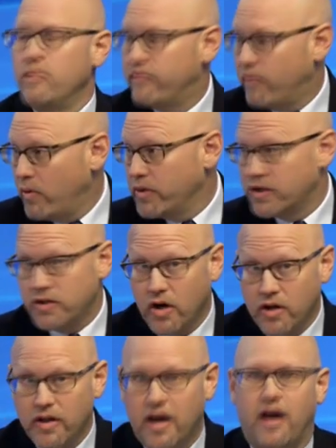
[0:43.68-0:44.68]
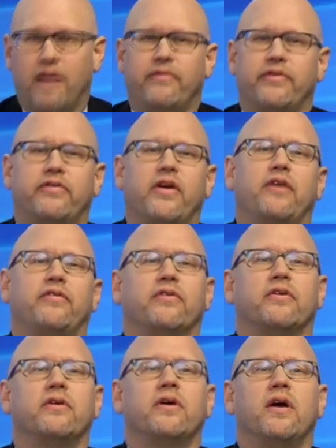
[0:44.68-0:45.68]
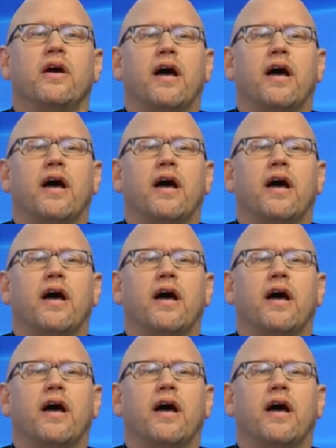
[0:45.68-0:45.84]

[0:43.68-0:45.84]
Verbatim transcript: Before we start the conversation,